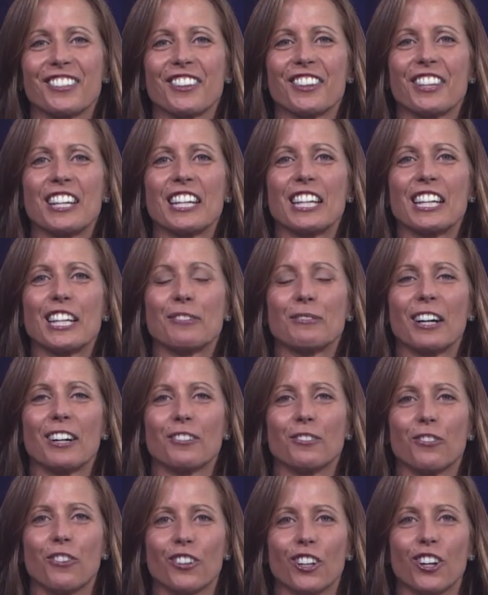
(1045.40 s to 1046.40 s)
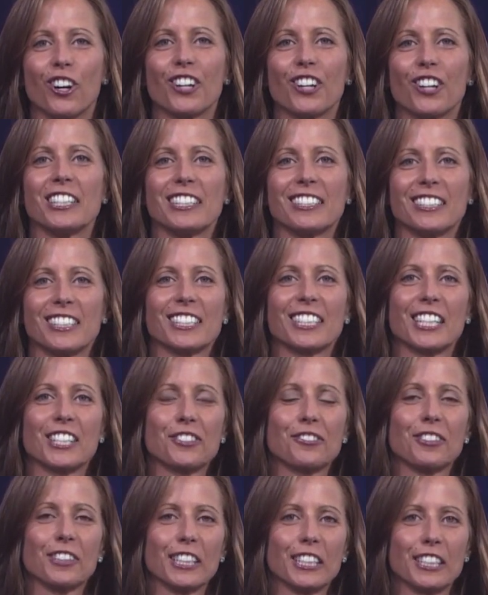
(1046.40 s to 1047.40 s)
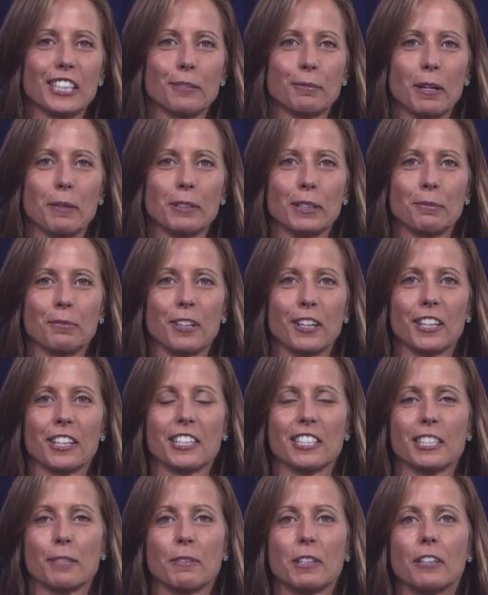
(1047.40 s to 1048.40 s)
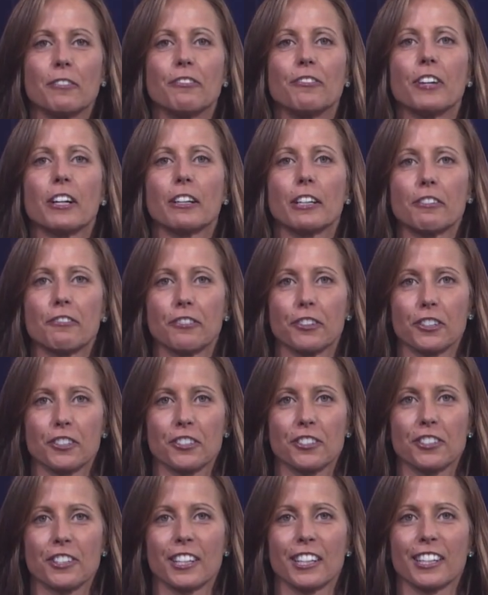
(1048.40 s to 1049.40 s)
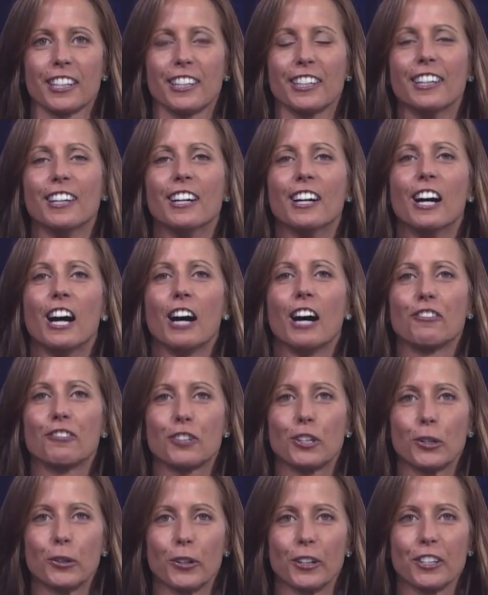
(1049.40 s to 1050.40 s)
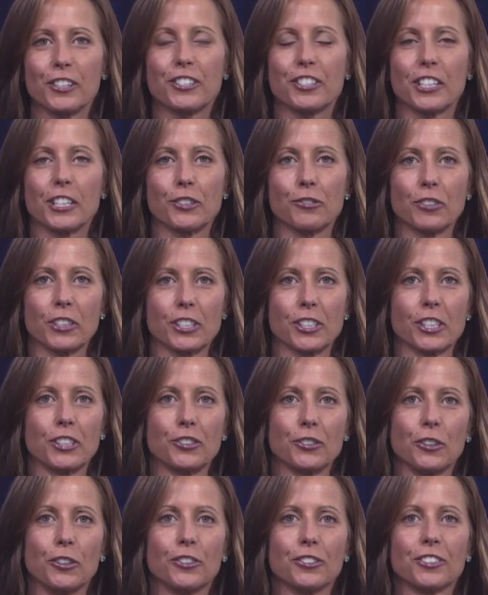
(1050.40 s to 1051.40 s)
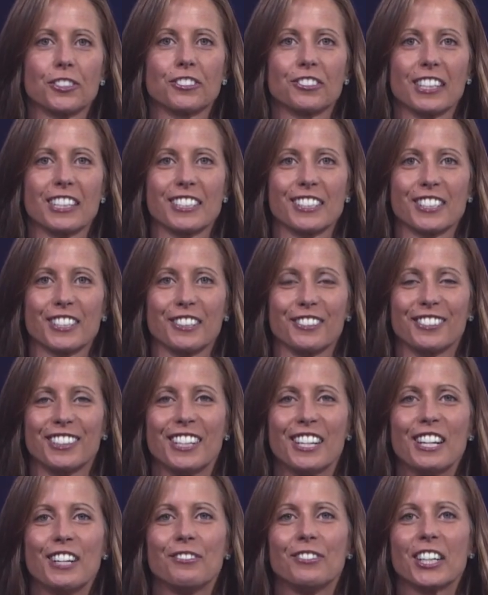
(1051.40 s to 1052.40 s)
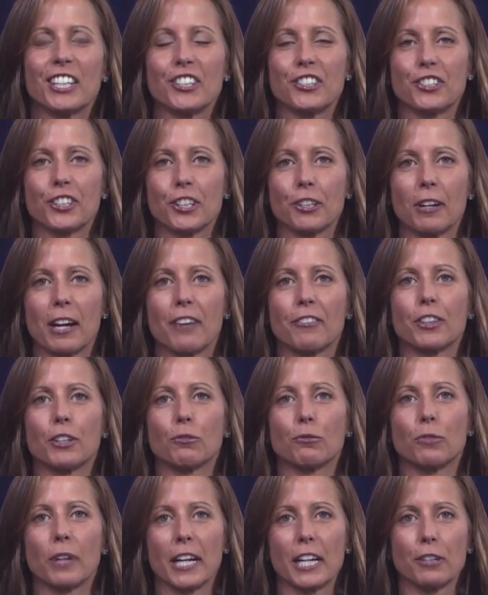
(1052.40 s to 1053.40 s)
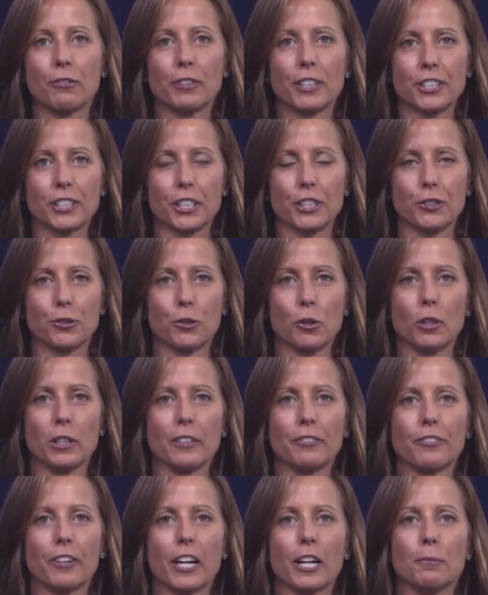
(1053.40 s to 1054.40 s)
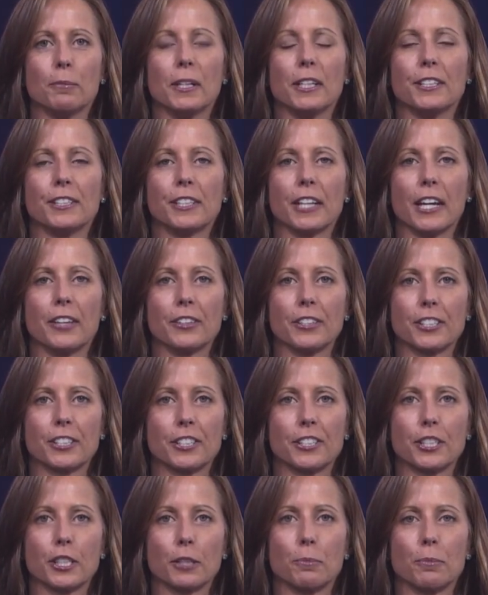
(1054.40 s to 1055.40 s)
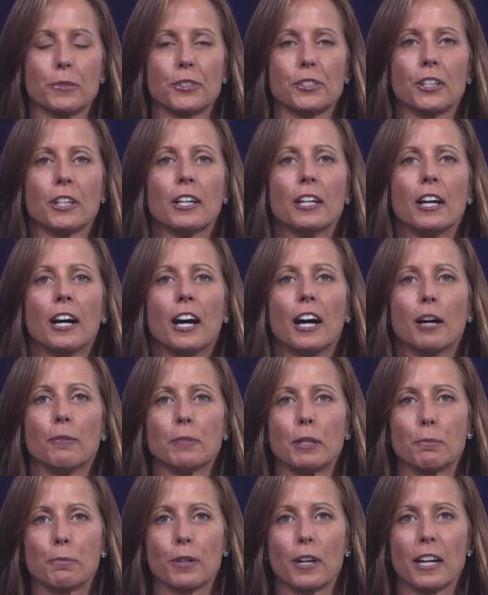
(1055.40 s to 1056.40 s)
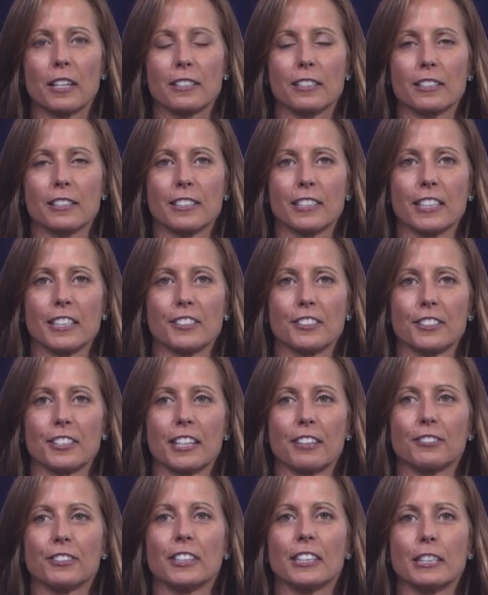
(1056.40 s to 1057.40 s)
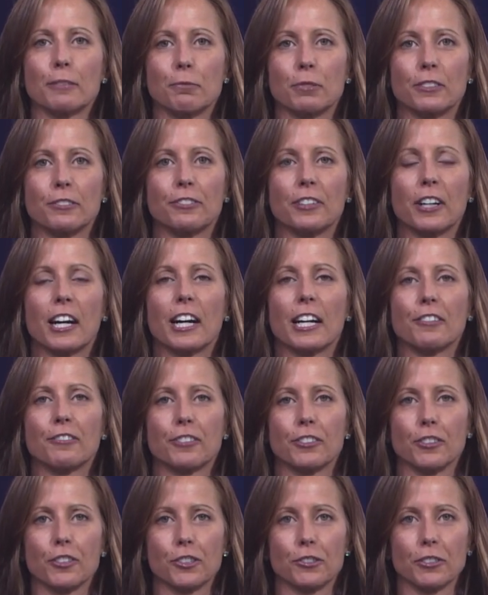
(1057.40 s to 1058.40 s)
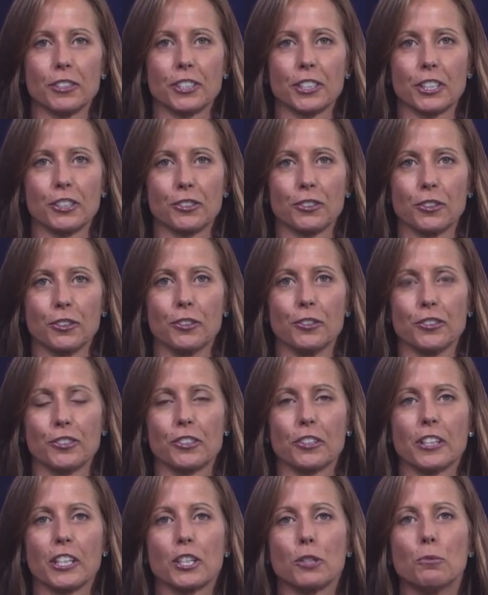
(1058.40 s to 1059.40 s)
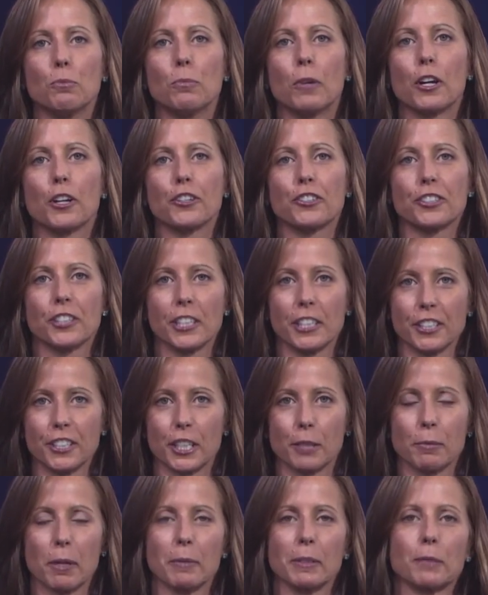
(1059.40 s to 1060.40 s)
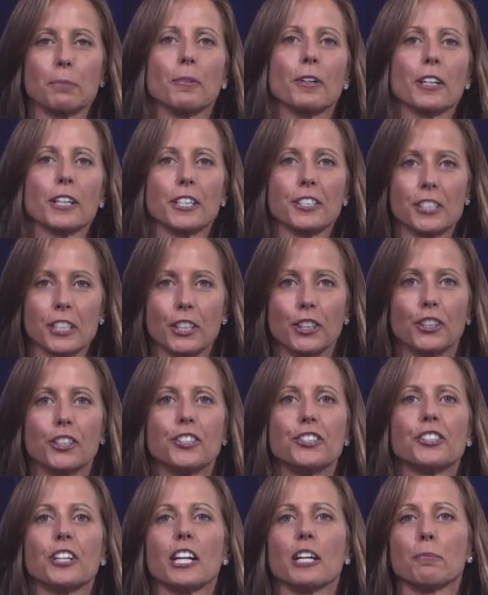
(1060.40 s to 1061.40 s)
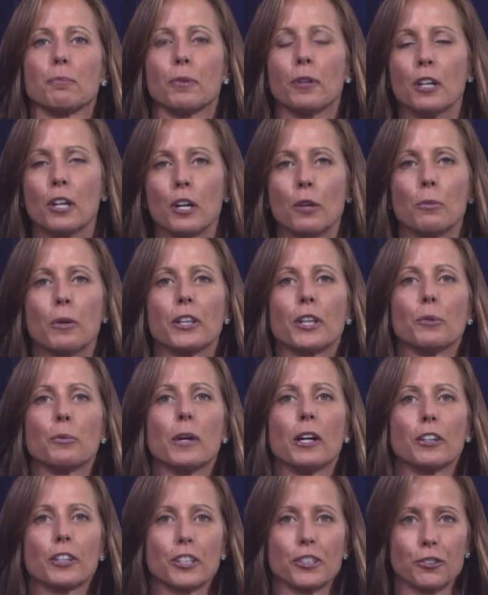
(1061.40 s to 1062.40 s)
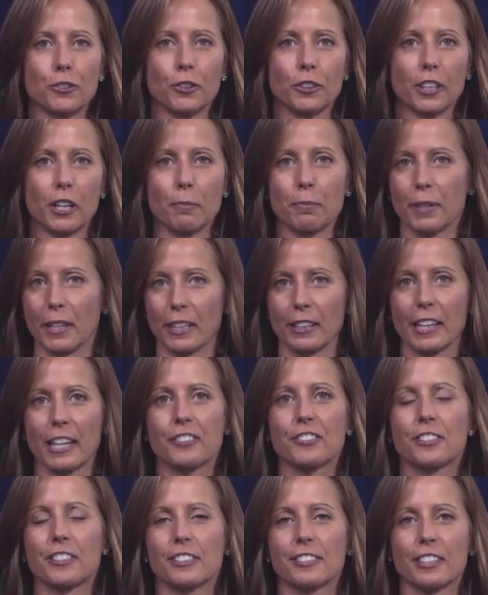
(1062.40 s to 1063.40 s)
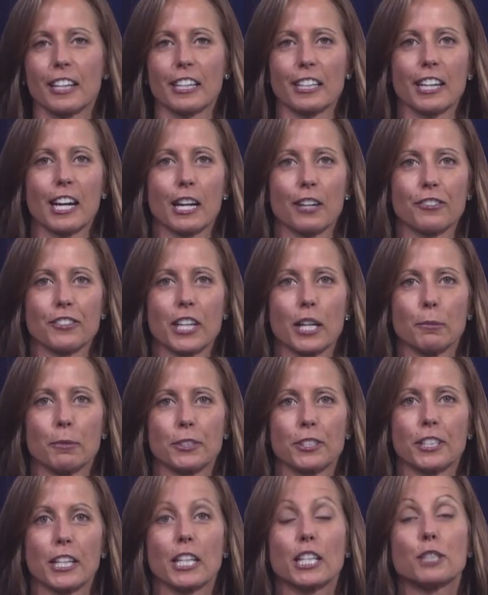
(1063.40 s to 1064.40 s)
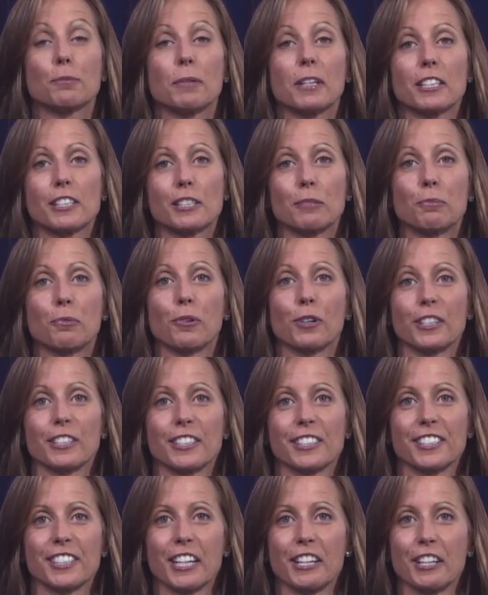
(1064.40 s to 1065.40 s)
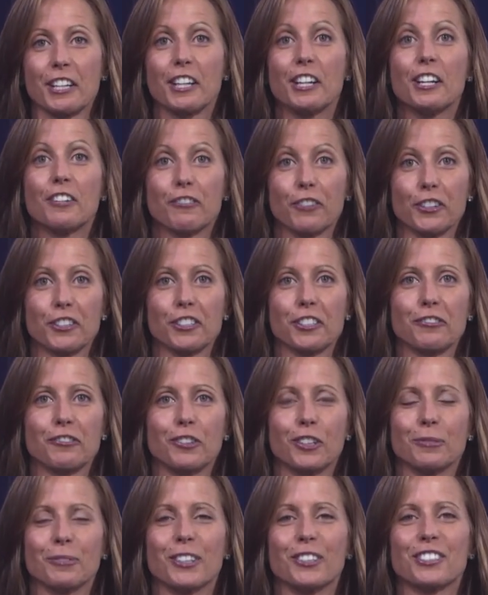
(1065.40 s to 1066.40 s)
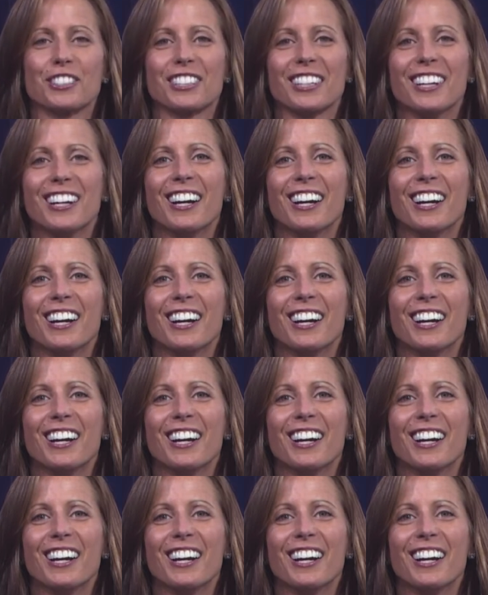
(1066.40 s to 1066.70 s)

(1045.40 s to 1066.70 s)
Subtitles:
think about launching successfully into the public markets, I mean, the very first thing, of course, is risk controls, right? So making sure you have the right risk control environment and the systems and processes that really provide for those risk controls so that you march into the public markets in good shape with a well-controlled company. That's just like kind of table stakes, but it's important to say first and foremost.